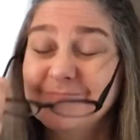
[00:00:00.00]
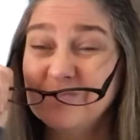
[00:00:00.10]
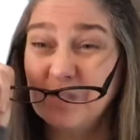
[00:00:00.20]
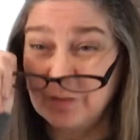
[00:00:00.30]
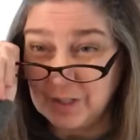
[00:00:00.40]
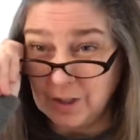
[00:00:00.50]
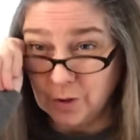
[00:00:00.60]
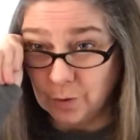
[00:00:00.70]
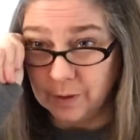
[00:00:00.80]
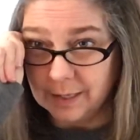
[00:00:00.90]
50 year
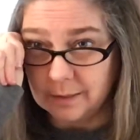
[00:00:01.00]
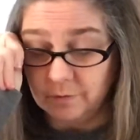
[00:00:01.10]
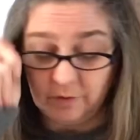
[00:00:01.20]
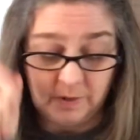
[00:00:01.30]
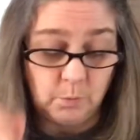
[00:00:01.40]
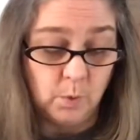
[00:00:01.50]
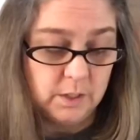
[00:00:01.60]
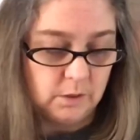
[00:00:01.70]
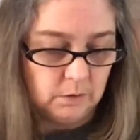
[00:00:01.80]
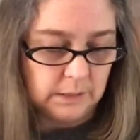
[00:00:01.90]
old, 51
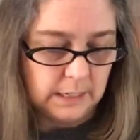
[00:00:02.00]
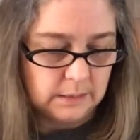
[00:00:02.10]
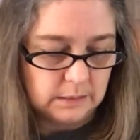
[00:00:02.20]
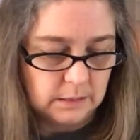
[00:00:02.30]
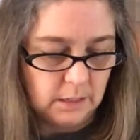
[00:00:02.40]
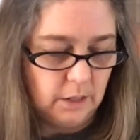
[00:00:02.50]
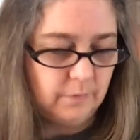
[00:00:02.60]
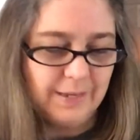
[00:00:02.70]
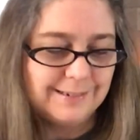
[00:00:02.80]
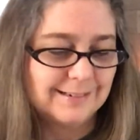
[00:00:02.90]
year old eyes. Oh,
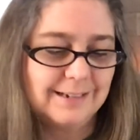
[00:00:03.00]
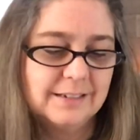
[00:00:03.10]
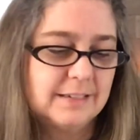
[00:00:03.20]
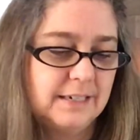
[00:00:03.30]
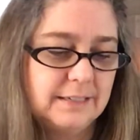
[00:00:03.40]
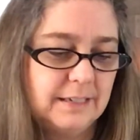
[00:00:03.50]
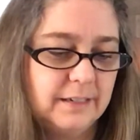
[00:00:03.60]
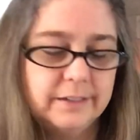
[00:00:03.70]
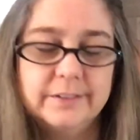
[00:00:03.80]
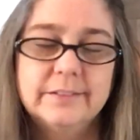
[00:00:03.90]
that does not say
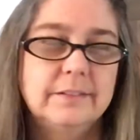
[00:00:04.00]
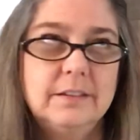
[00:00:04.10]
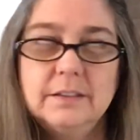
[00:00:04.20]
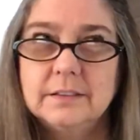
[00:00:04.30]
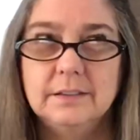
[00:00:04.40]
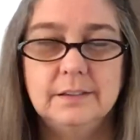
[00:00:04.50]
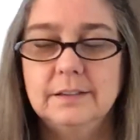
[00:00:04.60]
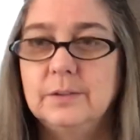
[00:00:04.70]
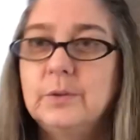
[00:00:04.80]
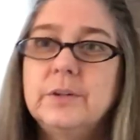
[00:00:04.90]
Seagull. Good
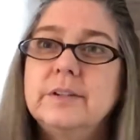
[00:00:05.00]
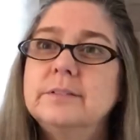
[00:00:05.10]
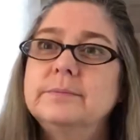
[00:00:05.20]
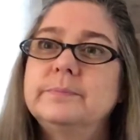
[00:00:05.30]
Lord.